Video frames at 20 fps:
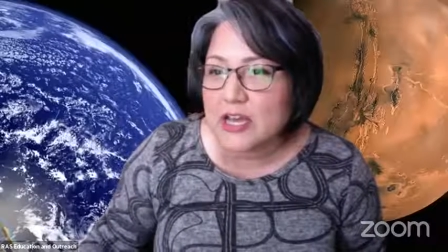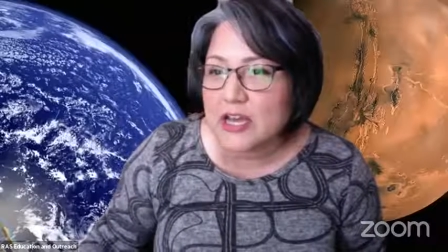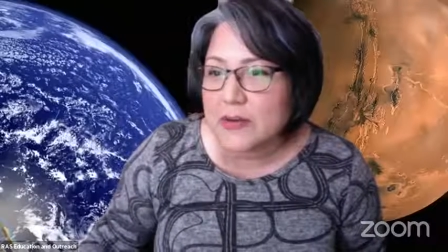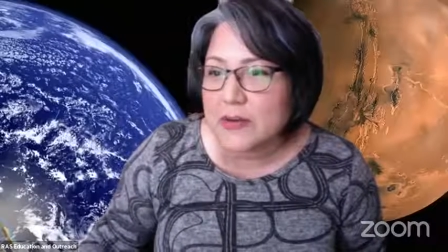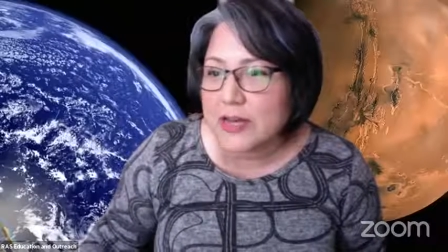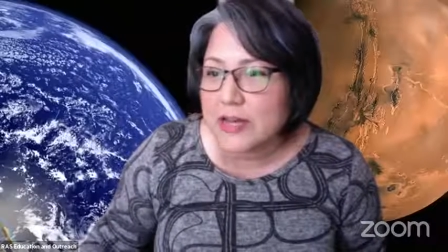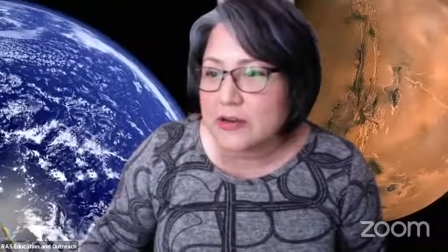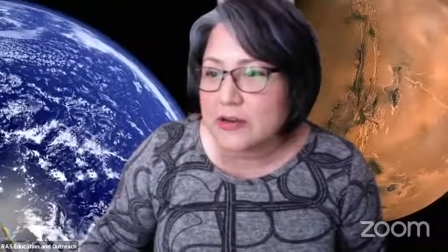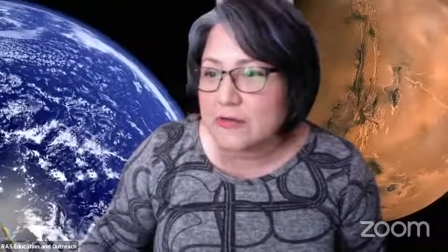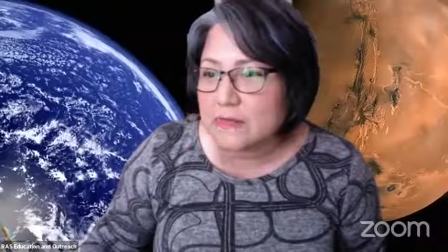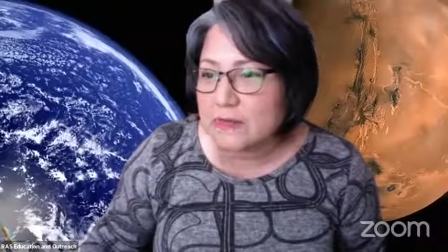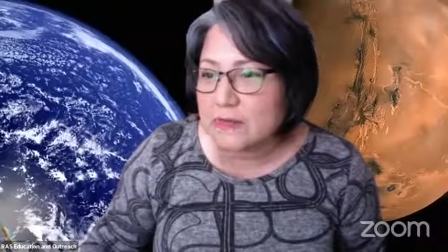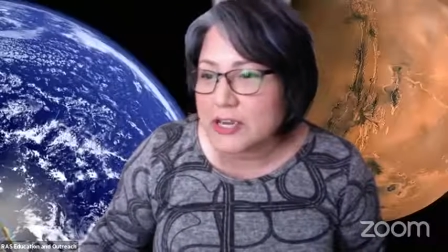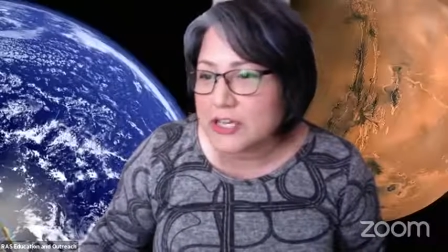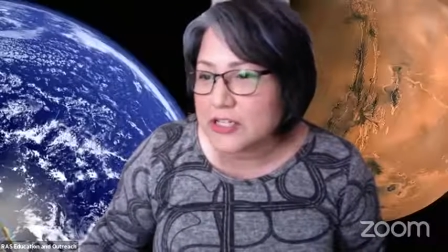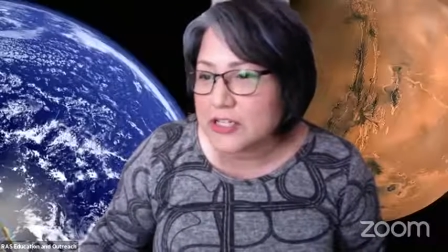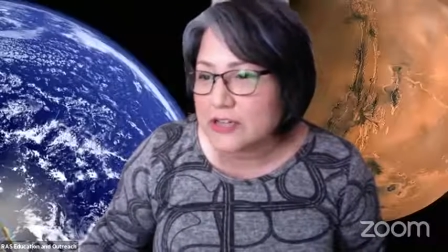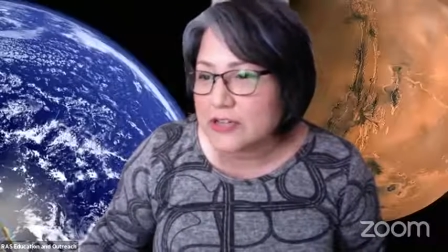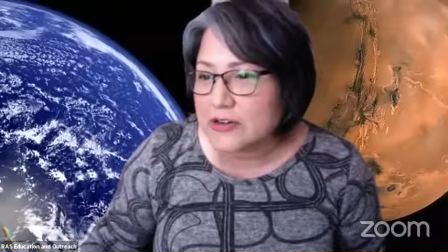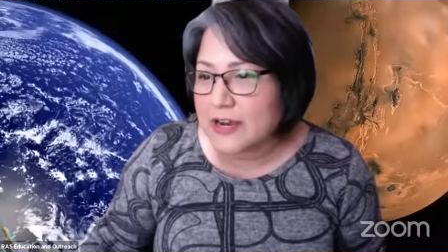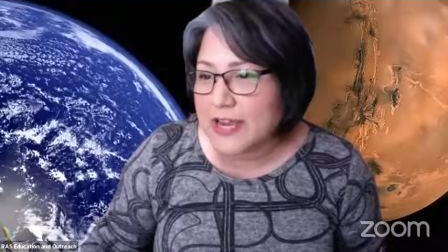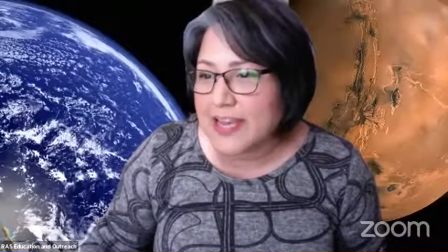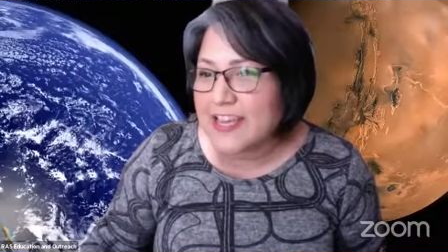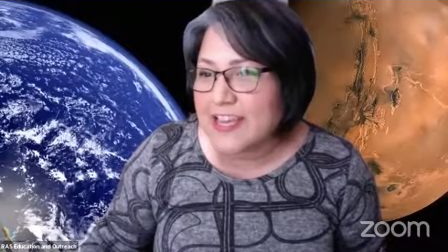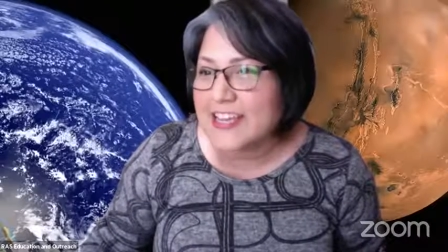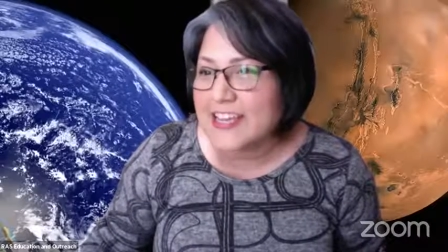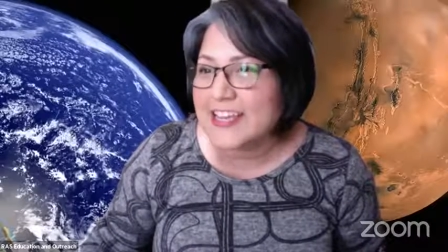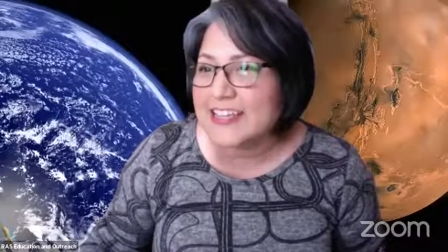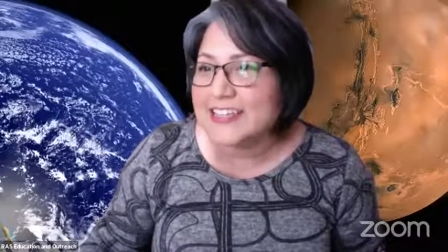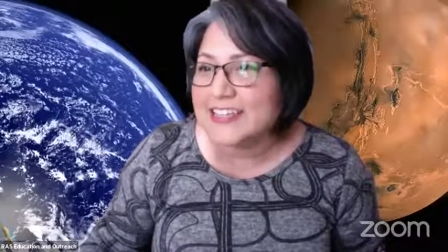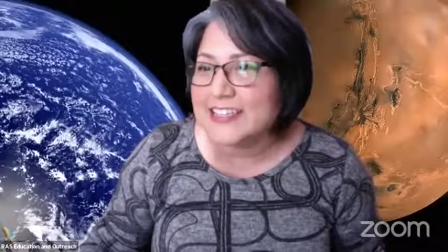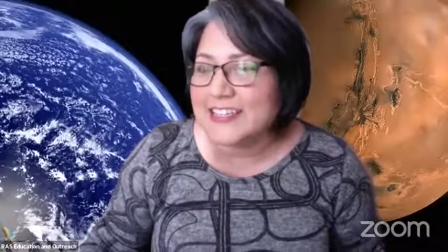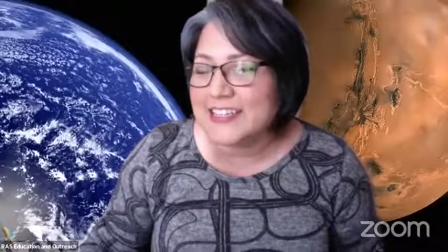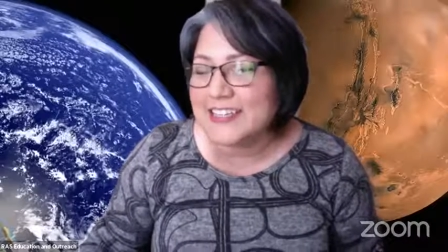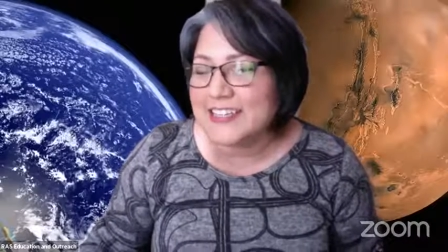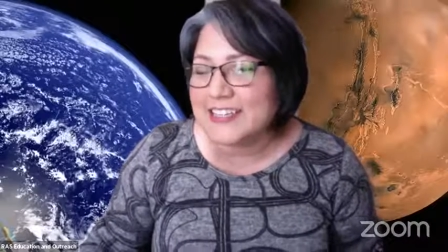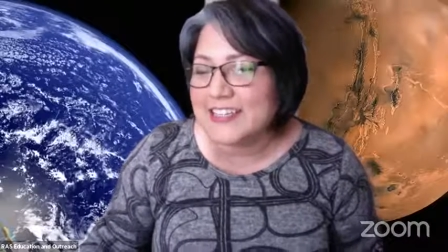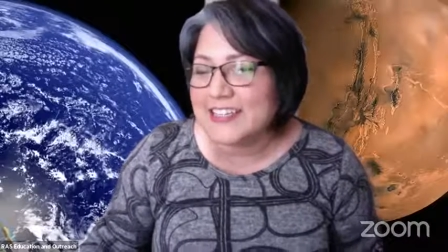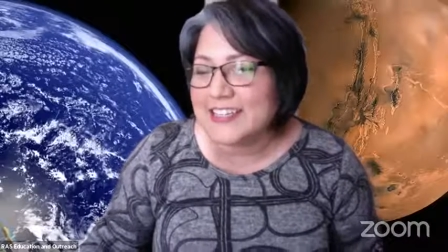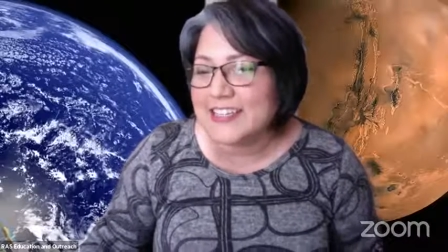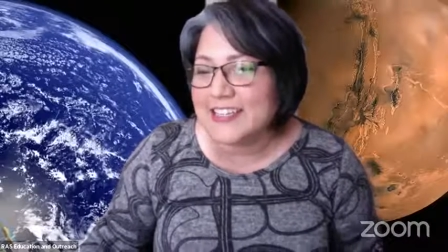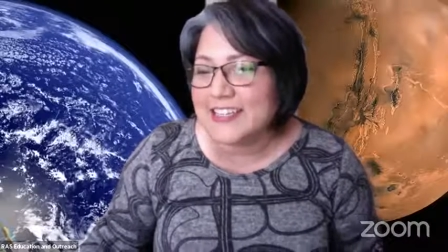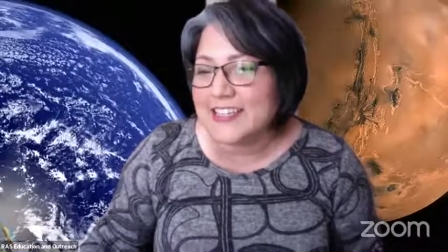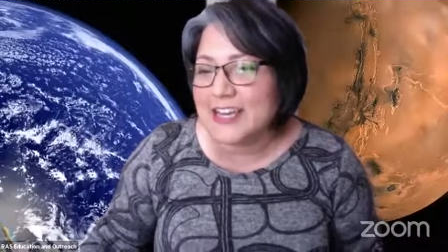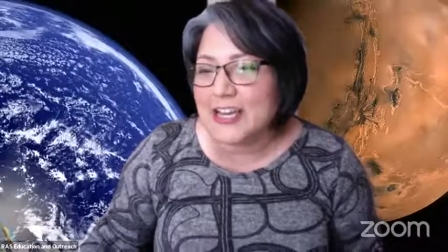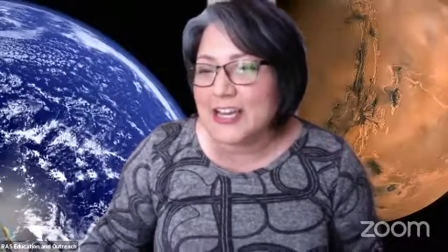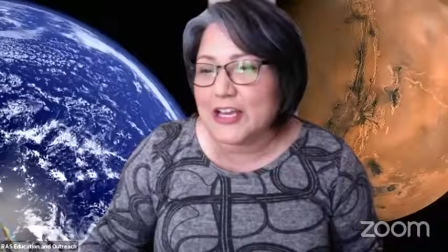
go ahead and raise your hand in the,